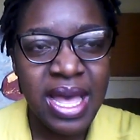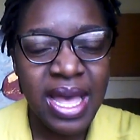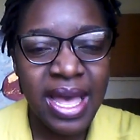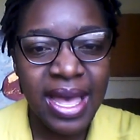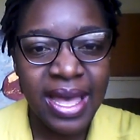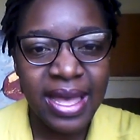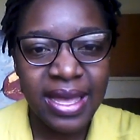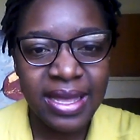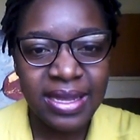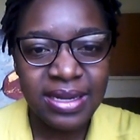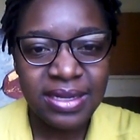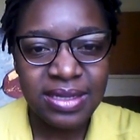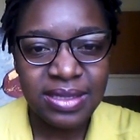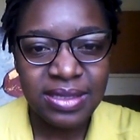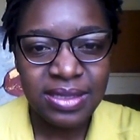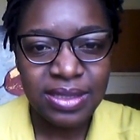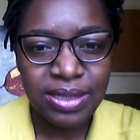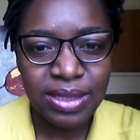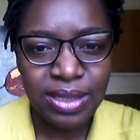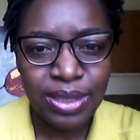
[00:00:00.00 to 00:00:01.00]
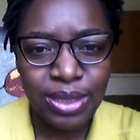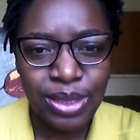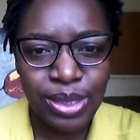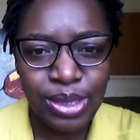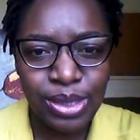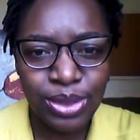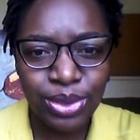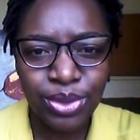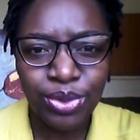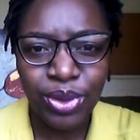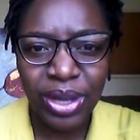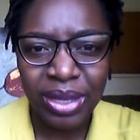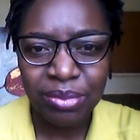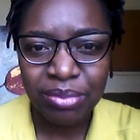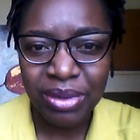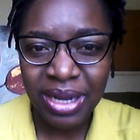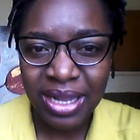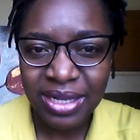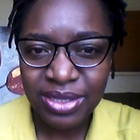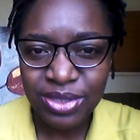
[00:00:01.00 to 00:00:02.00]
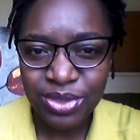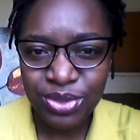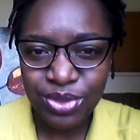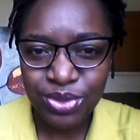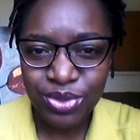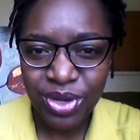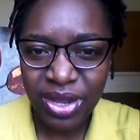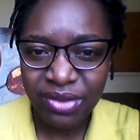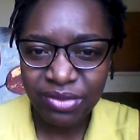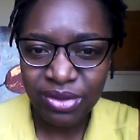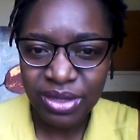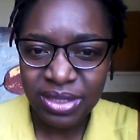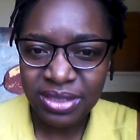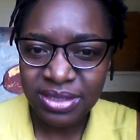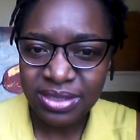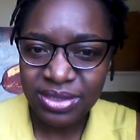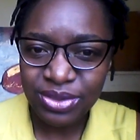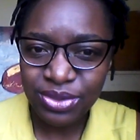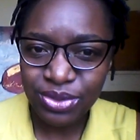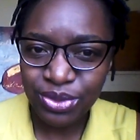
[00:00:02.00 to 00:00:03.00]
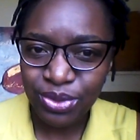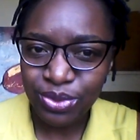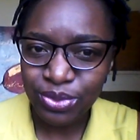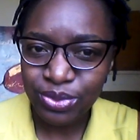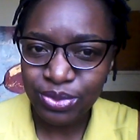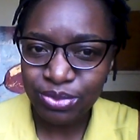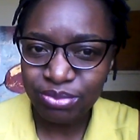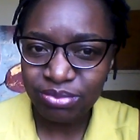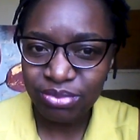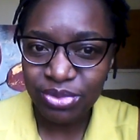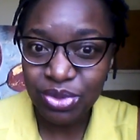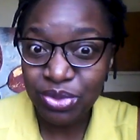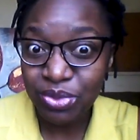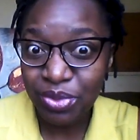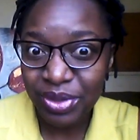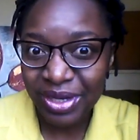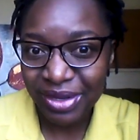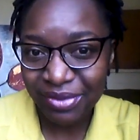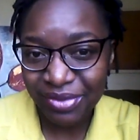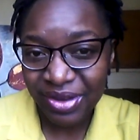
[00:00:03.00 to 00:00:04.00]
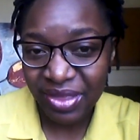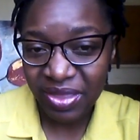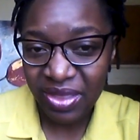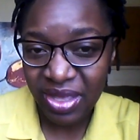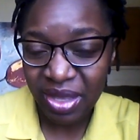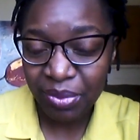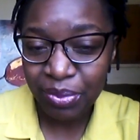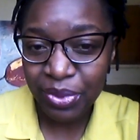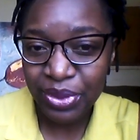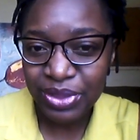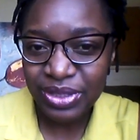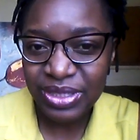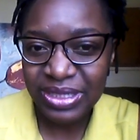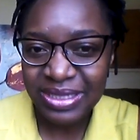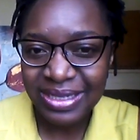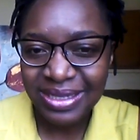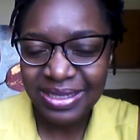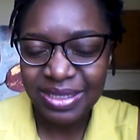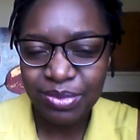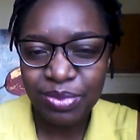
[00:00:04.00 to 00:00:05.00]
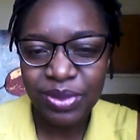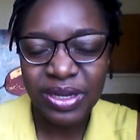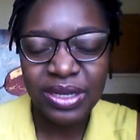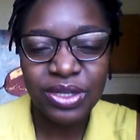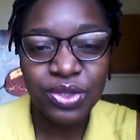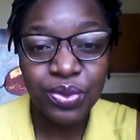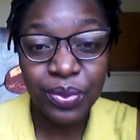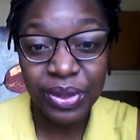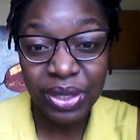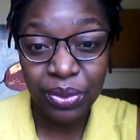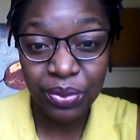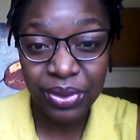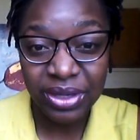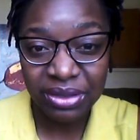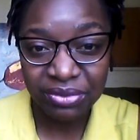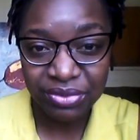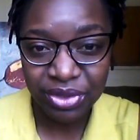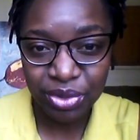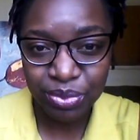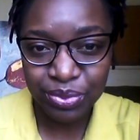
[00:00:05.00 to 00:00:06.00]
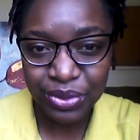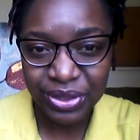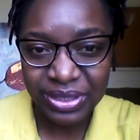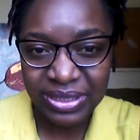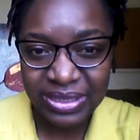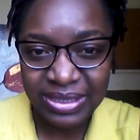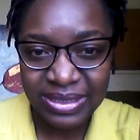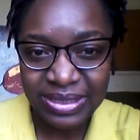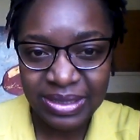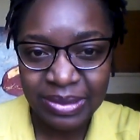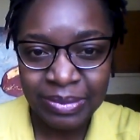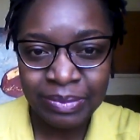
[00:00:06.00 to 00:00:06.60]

and, I had plans to travel and, do what every other young person does. But at 21, I fell pregnant.